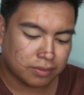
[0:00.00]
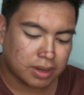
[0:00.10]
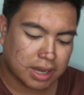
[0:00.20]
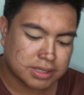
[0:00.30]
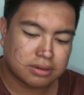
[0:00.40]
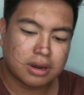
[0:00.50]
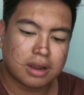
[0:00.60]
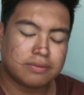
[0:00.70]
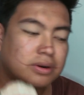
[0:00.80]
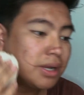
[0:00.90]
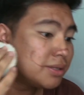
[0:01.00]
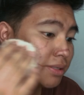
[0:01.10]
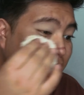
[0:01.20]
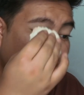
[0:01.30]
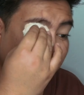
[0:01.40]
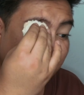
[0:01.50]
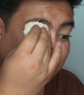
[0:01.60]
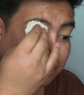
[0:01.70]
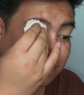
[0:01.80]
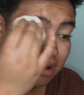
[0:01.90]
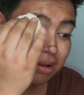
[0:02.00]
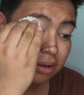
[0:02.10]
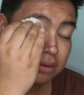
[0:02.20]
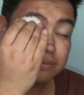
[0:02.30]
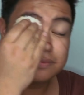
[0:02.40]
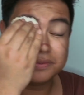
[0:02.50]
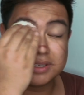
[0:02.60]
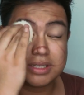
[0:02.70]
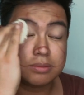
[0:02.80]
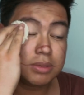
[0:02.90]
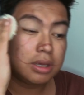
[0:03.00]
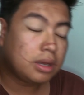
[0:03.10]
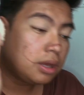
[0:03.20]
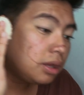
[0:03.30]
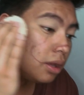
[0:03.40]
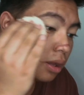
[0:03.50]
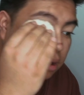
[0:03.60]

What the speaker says: If you guys are ever in town, come visit me.